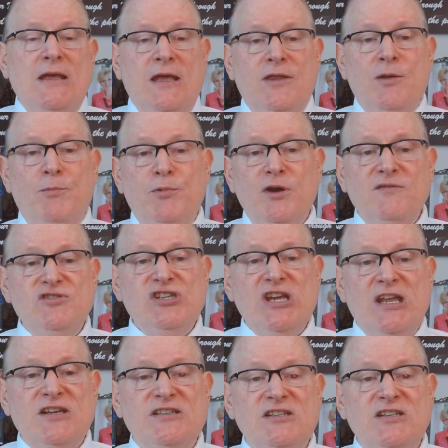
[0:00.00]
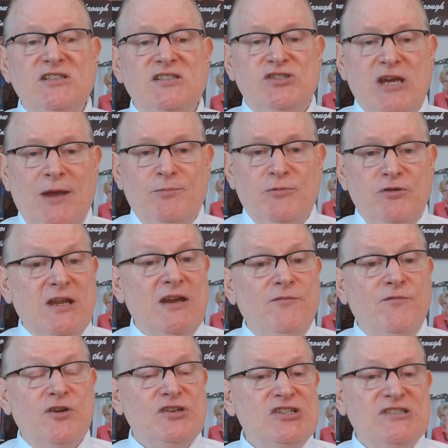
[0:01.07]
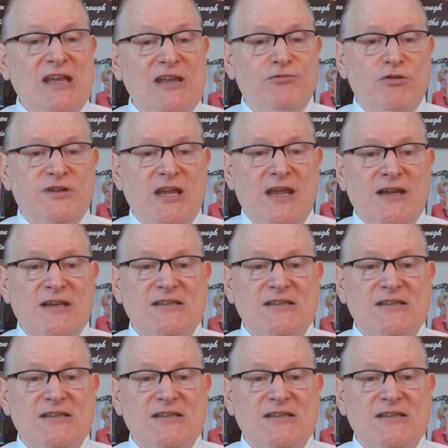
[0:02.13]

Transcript: In the book of Genesis, chapter 10, verses 8 through 10,